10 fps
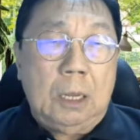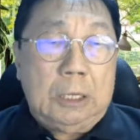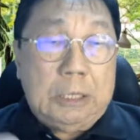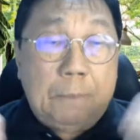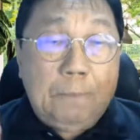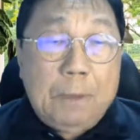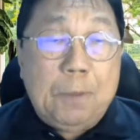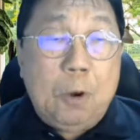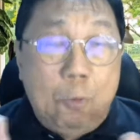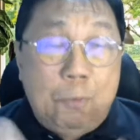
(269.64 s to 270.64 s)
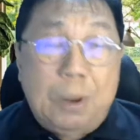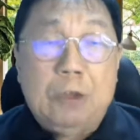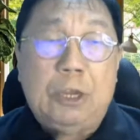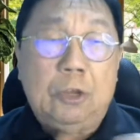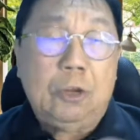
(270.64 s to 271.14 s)
the people who bring
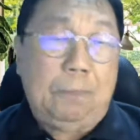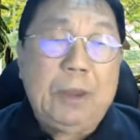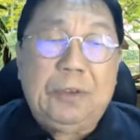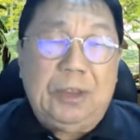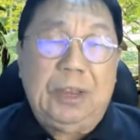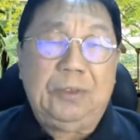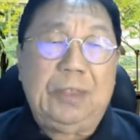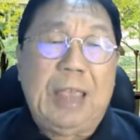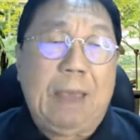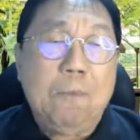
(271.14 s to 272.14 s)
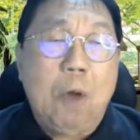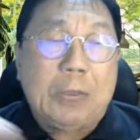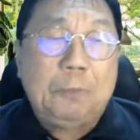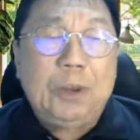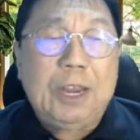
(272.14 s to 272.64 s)
you into the business, they have more
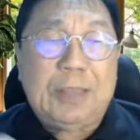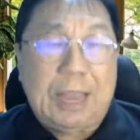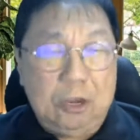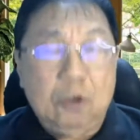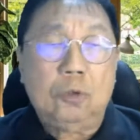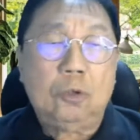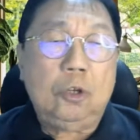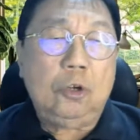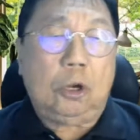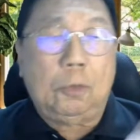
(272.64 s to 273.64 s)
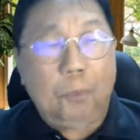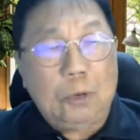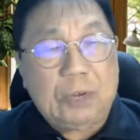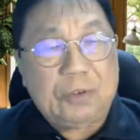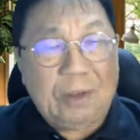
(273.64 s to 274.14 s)
experience than you. So you got to put
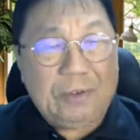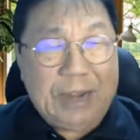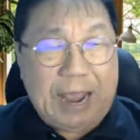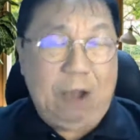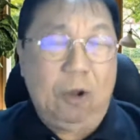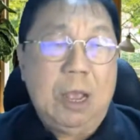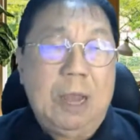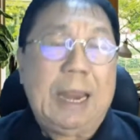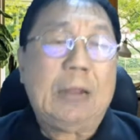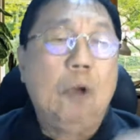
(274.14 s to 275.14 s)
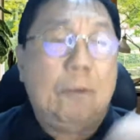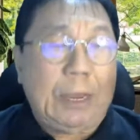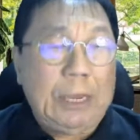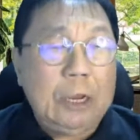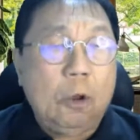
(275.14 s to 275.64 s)
yourself down, let go of your
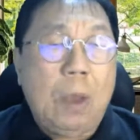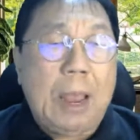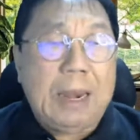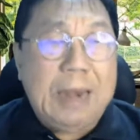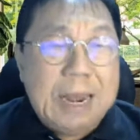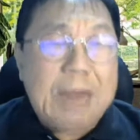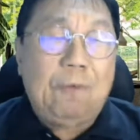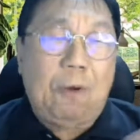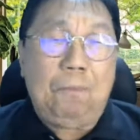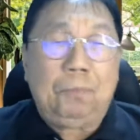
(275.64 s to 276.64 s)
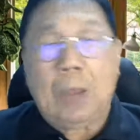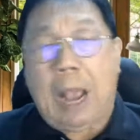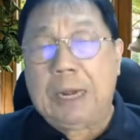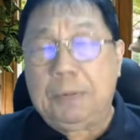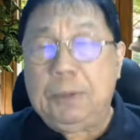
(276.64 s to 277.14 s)
ego, and learn from
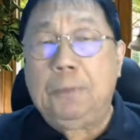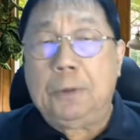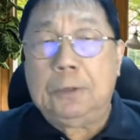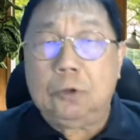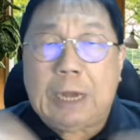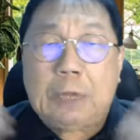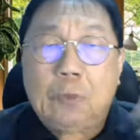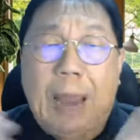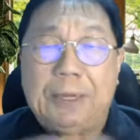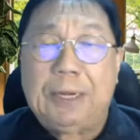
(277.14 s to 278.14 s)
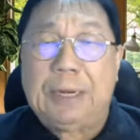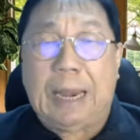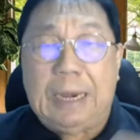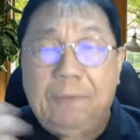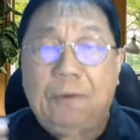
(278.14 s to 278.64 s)
other people. So that's what I did. I
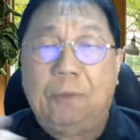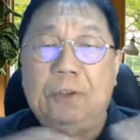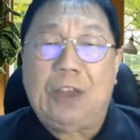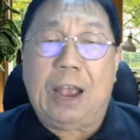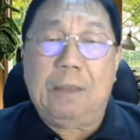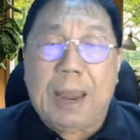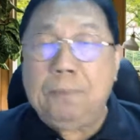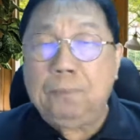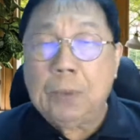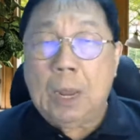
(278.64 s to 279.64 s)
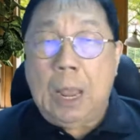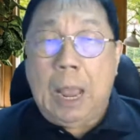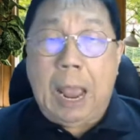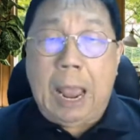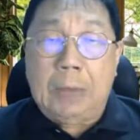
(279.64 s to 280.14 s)
learned from this young man.
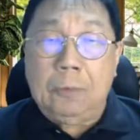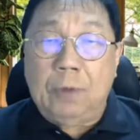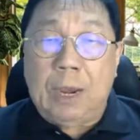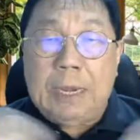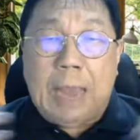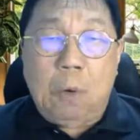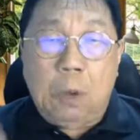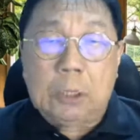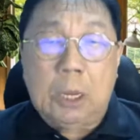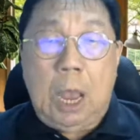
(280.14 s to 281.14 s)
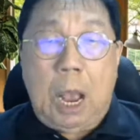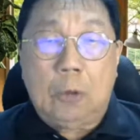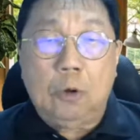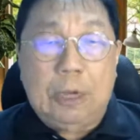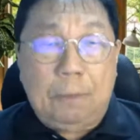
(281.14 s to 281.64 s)
And really, I was
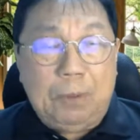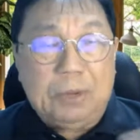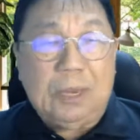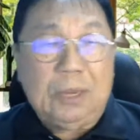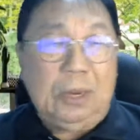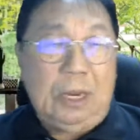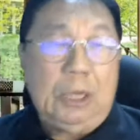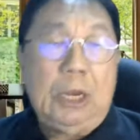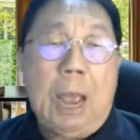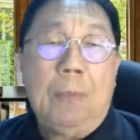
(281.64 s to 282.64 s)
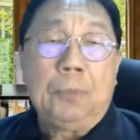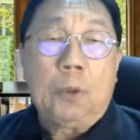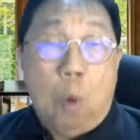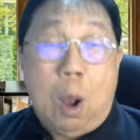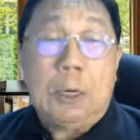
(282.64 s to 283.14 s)
doing the business in
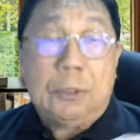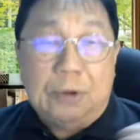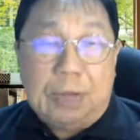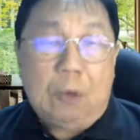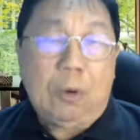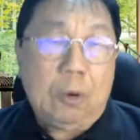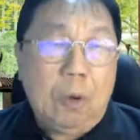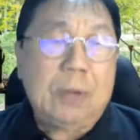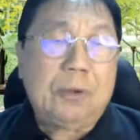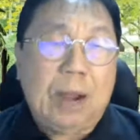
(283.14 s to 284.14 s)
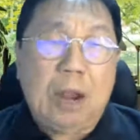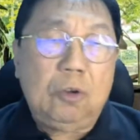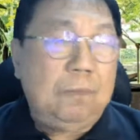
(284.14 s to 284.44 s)
Kuala Terengganu. And Kuala Terengganu,